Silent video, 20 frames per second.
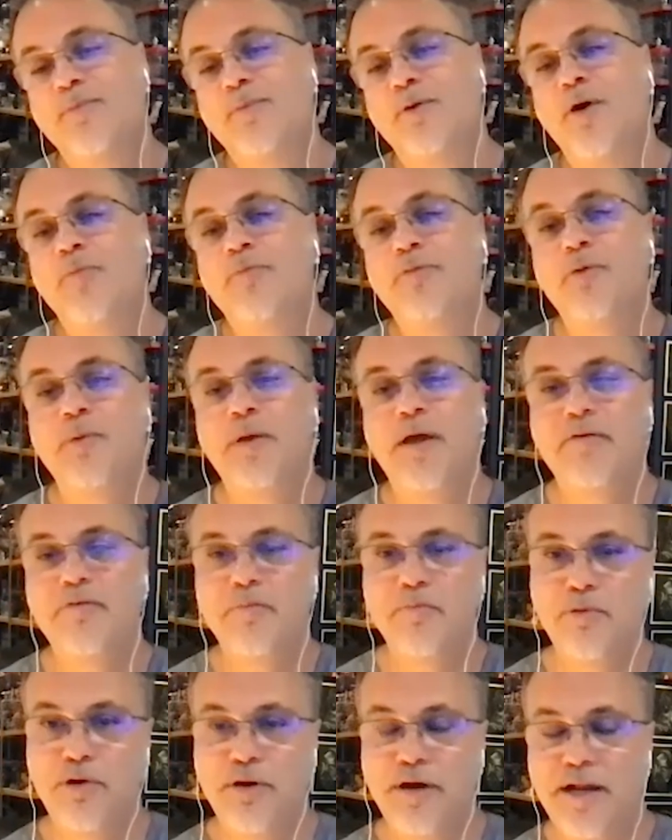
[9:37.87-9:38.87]
hopefully we
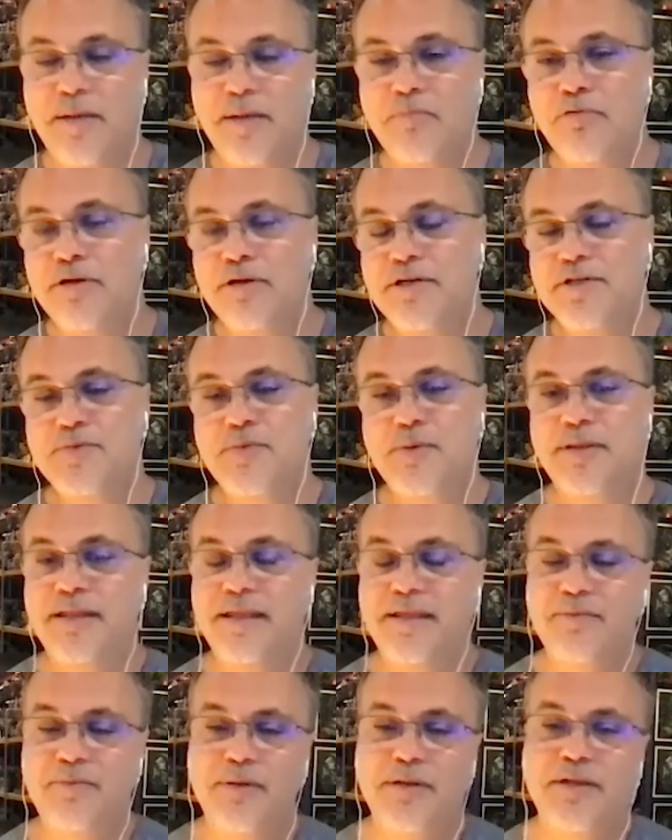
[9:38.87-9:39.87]
haven't burned any bridges with
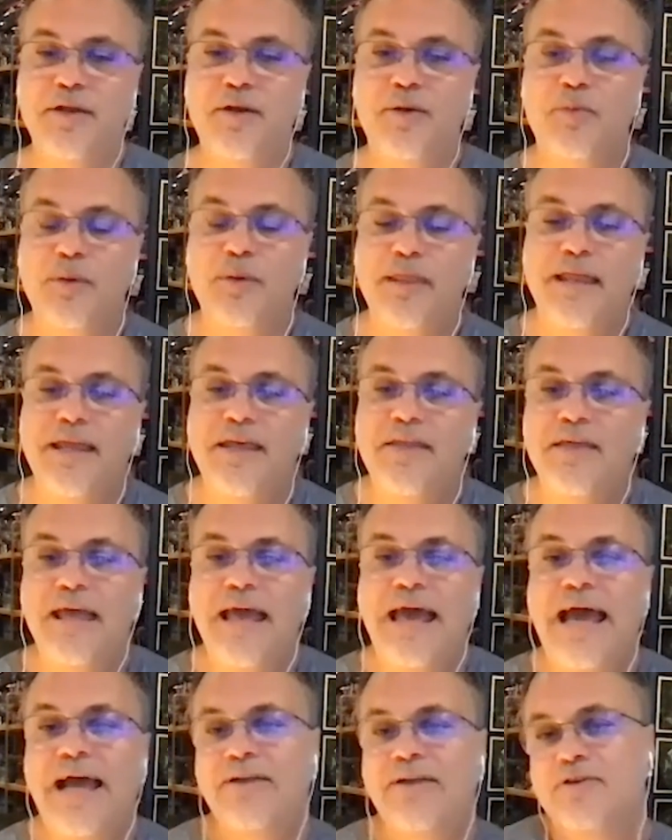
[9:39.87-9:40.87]
it when you know with any of
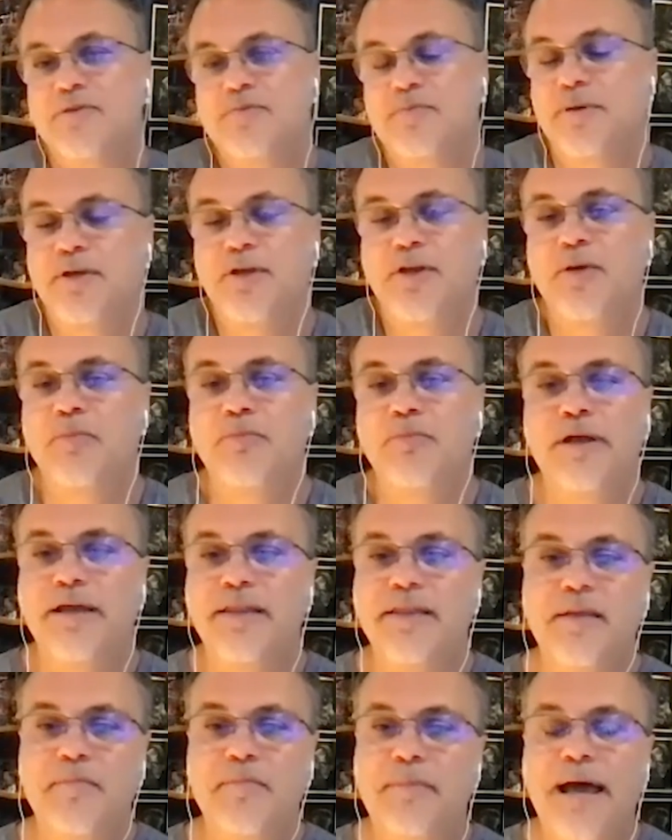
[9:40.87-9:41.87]
the actors but you know
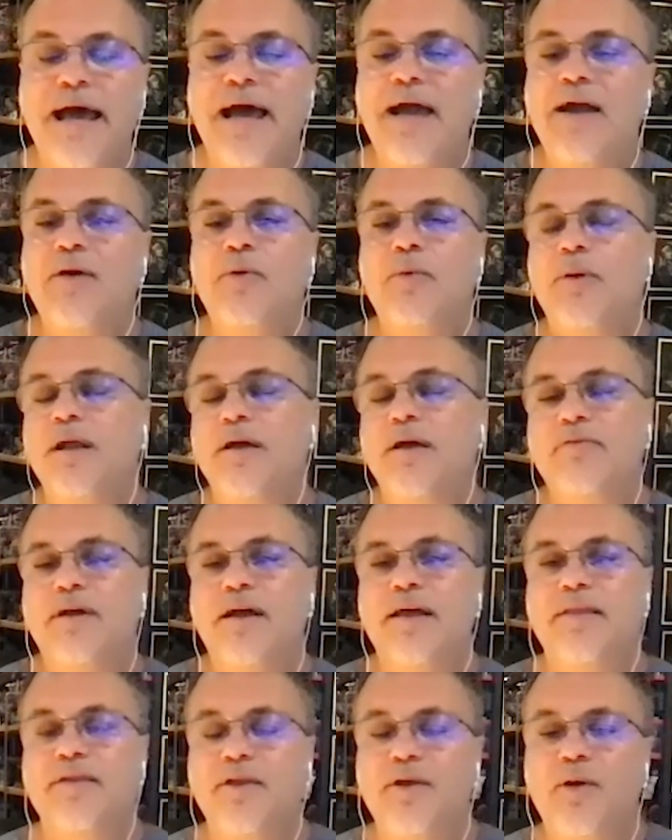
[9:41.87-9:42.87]
bringing them back or whatever
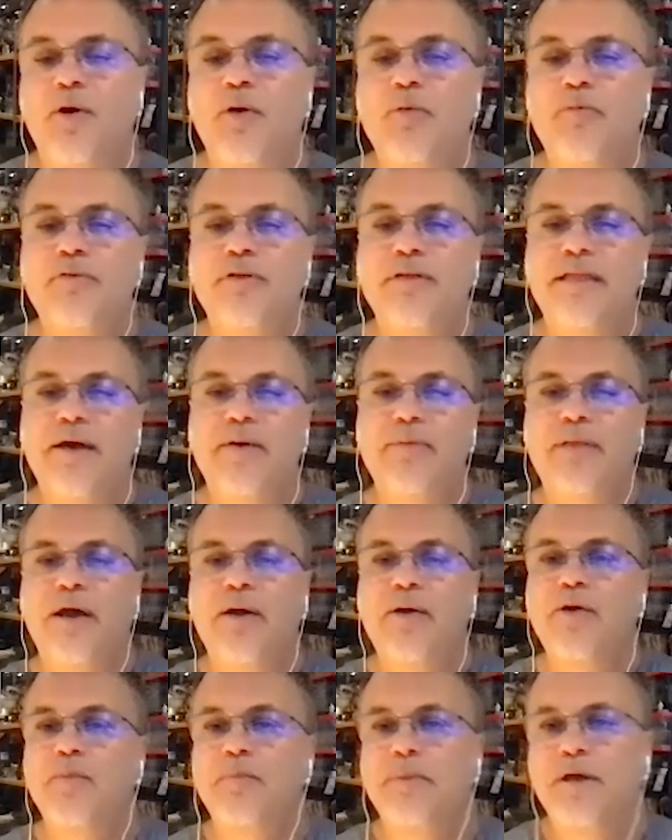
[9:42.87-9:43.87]
I, you know hopefully that
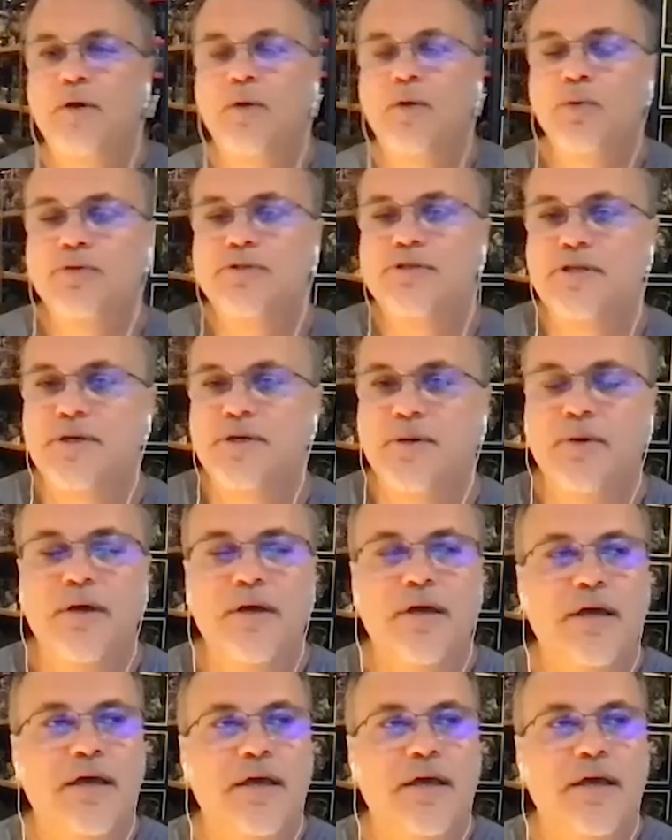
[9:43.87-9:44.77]
that could be cool too